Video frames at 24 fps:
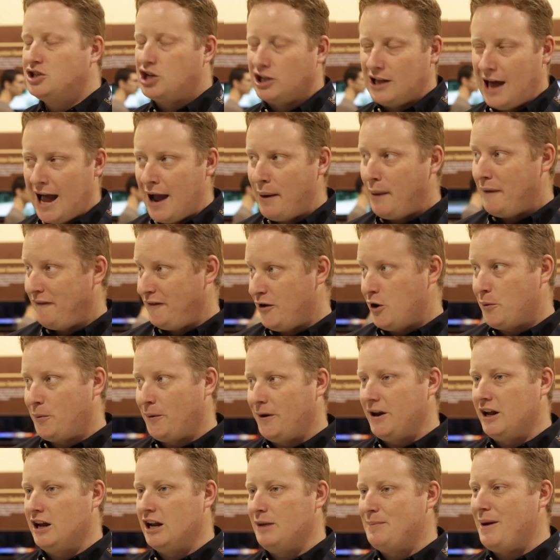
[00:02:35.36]
July, we feel
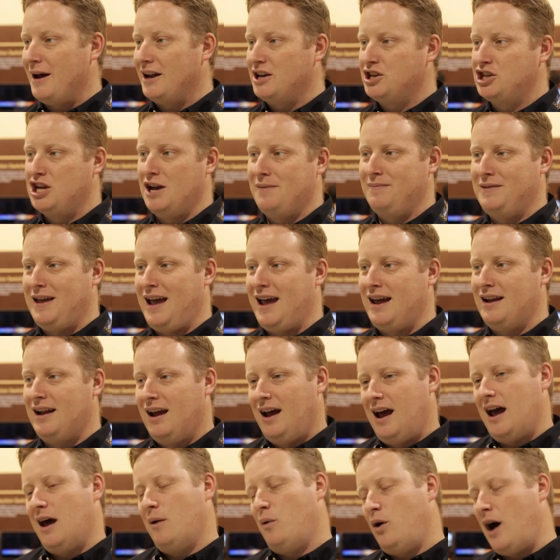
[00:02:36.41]
pretty good about a ship date,
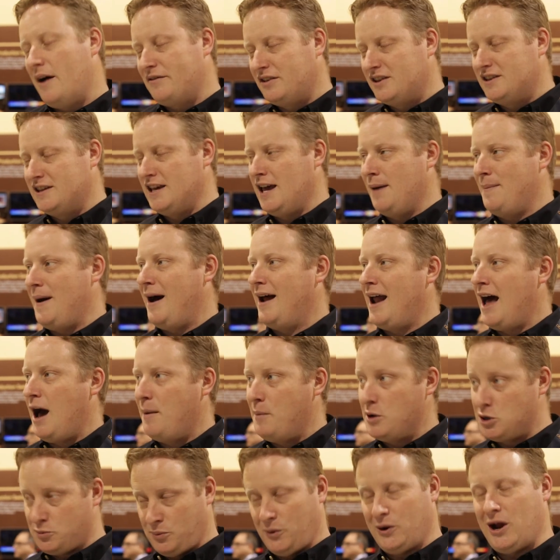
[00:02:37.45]
and we'll have to see about how
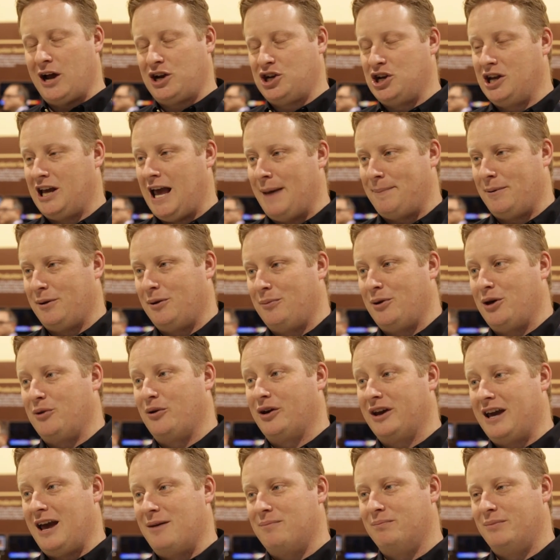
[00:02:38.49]
much production capability
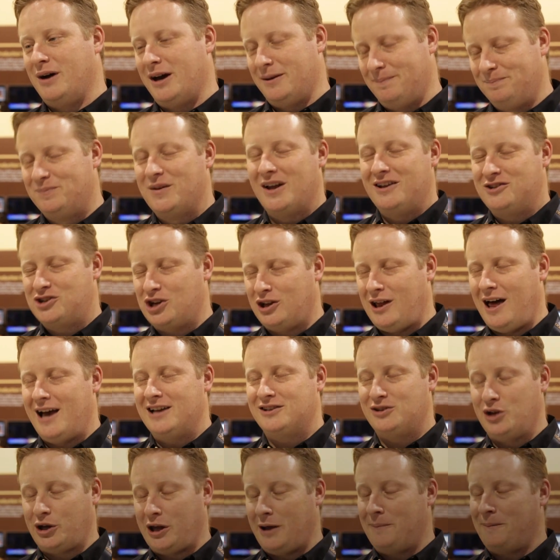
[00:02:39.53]
we'll get, but July
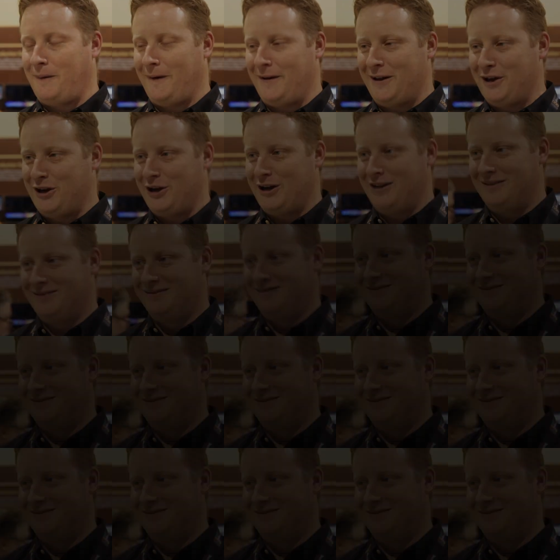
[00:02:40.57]
is looking pretty good.